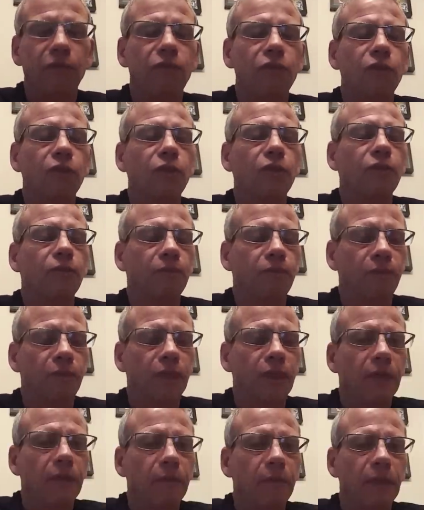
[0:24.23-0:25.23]
for
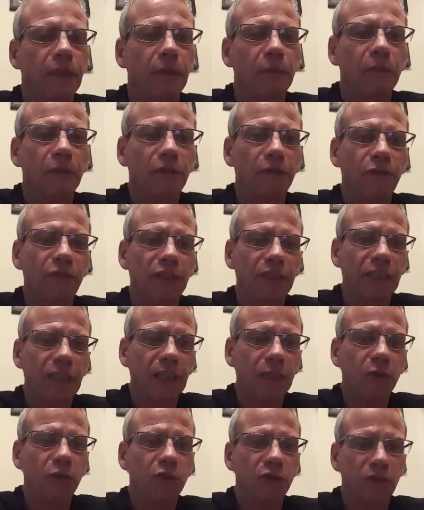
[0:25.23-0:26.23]
being a perfect
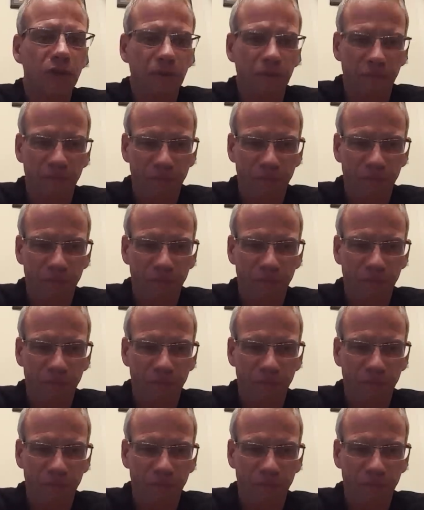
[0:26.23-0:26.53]
host